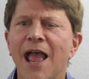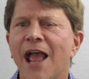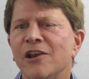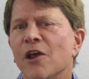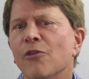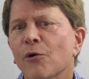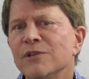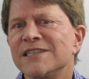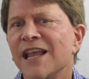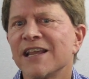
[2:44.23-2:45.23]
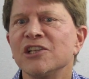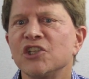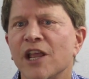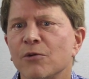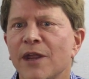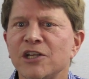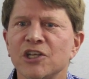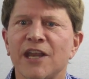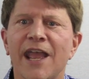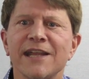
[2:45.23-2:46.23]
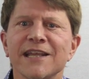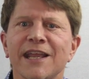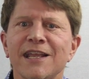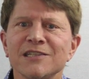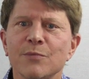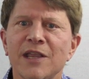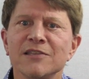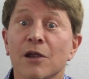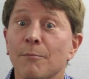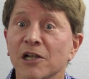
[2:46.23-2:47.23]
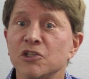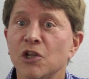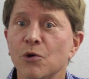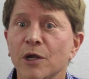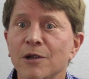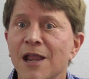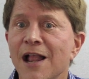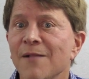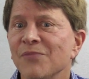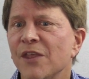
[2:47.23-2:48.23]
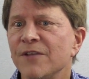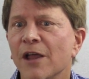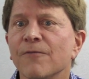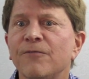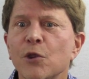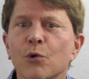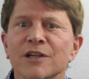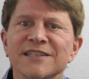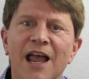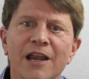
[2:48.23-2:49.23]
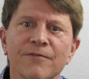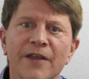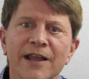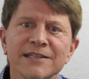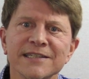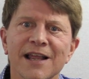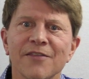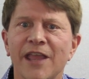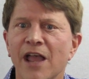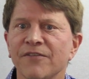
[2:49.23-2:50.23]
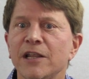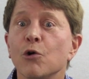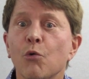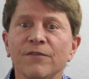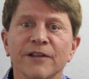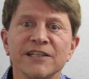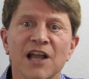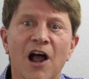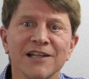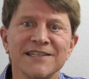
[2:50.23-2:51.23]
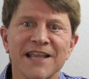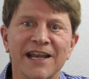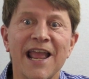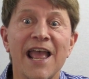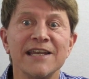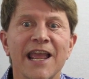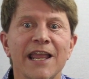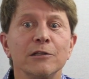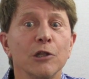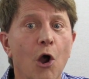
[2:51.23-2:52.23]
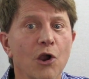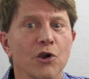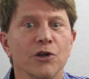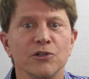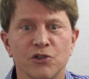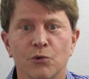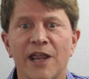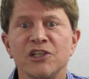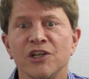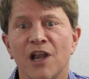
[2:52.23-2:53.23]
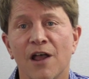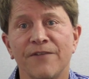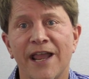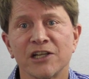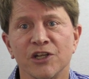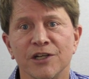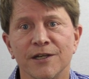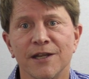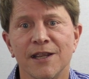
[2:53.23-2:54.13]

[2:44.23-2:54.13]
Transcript: And those second-generation antihistamines are much newer, they've got fewer side effects, they have an equivalent onset and a longer duration of action.